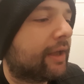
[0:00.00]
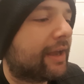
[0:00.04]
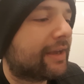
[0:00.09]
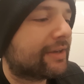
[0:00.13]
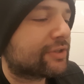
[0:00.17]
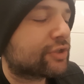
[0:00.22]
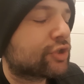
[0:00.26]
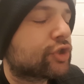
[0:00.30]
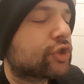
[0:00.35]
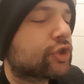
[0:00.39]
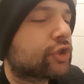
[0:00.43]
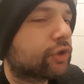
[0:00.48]
a
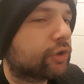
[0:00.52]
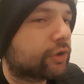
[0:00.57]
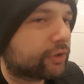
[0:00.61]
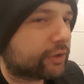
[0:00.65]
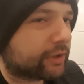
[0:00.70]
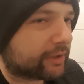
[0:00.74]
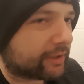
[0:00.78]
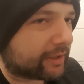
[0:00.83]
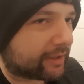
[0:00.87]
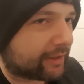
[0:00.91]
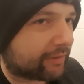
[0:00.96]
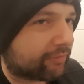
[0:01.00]

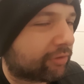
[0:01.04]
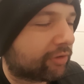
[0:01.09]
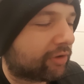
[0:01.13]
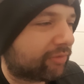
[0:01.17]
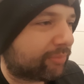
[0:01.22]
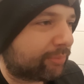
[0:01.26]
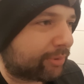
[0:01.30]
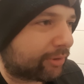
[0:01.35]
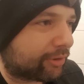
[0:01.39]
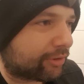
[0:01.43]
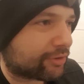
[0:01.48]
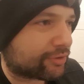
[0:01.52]
certain level
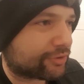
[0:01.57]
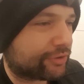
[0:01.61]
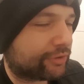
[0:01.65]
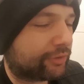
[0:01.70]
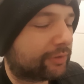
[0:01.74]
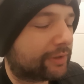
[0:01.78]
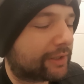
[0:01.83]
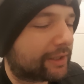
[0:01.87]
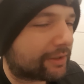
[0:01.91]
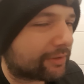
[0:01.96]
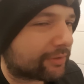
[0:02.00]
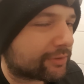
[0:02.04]
of
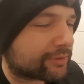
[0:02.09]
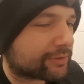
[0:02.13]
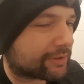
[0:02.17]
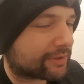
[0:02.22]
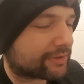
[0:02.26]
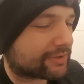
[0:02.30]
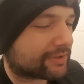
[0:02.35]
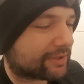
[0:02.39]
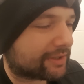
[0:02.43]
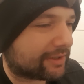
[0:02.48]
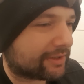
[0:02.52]
personal interest